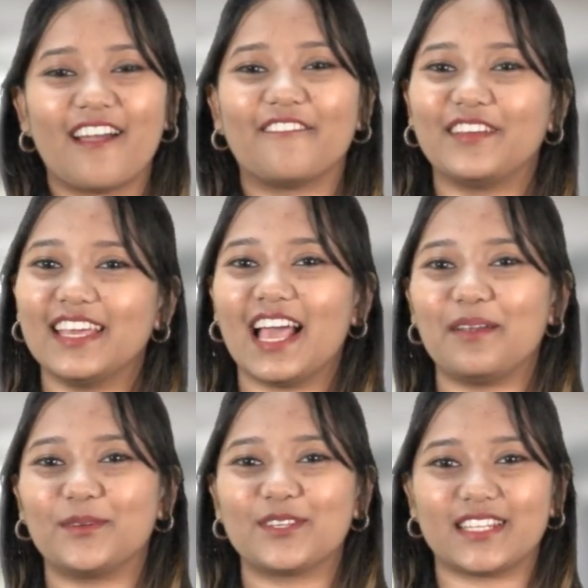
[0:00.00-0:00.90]
We
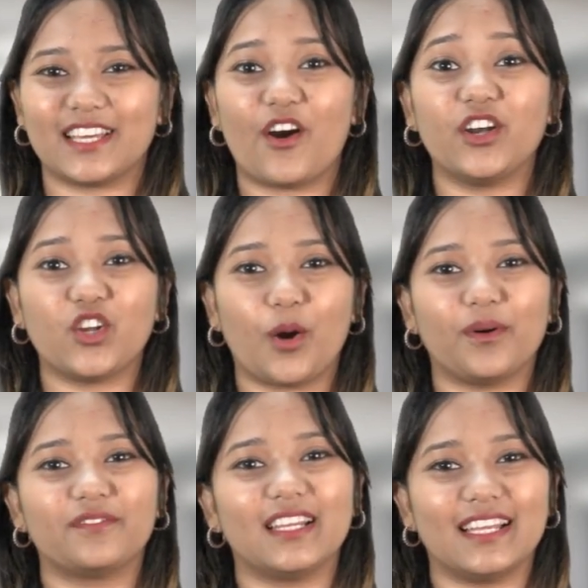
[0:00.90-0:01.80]
help you stay on top
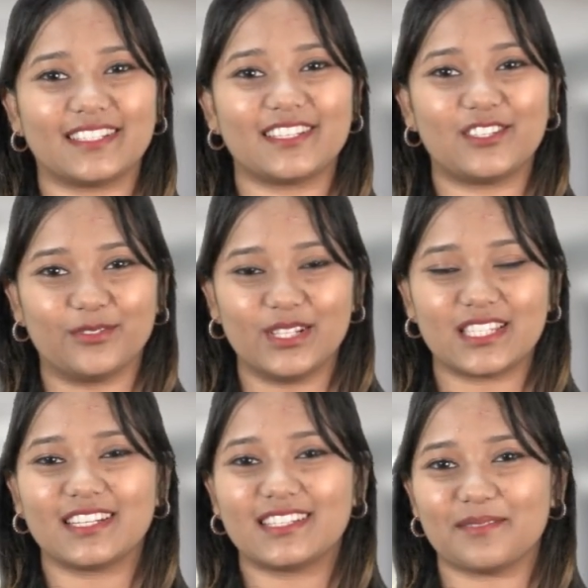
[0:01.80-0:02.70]
of the latest
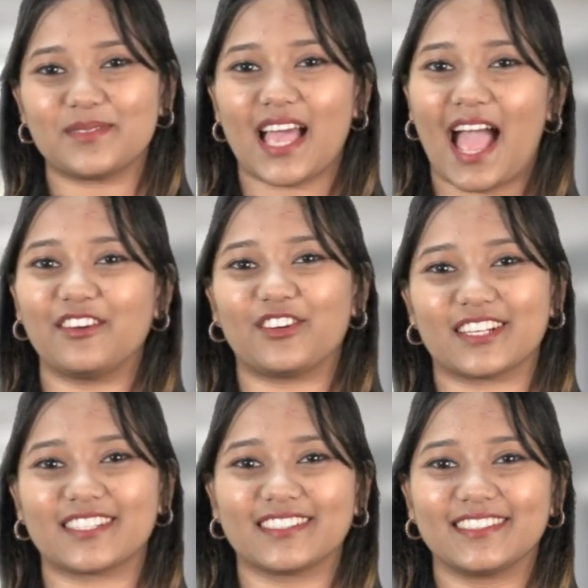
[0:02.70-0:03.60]
tools, tips, and
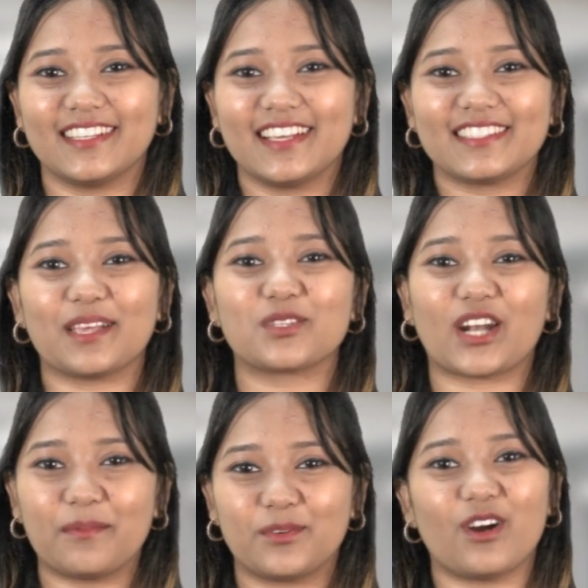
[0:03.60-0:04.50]
tricks.
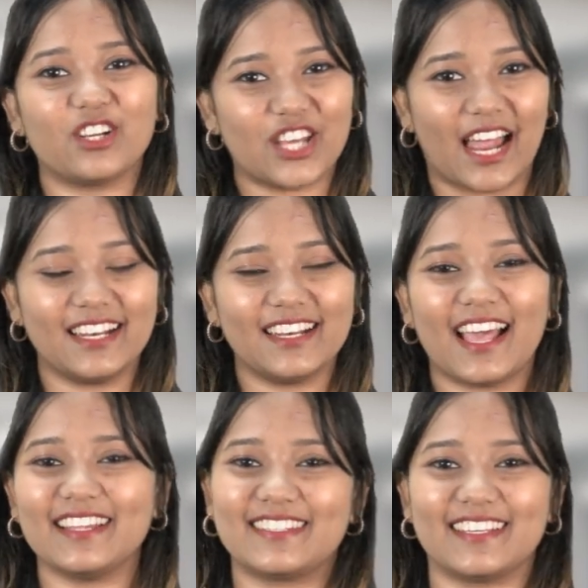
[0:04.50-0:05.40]
Subscribe to our channel
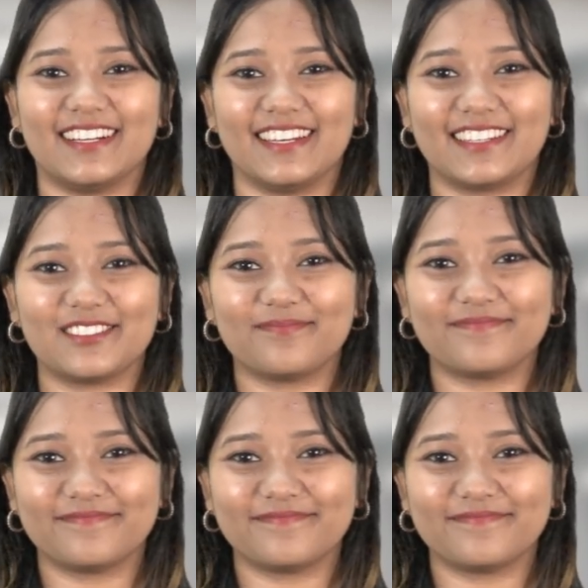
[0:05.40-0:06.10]
and stay ahead.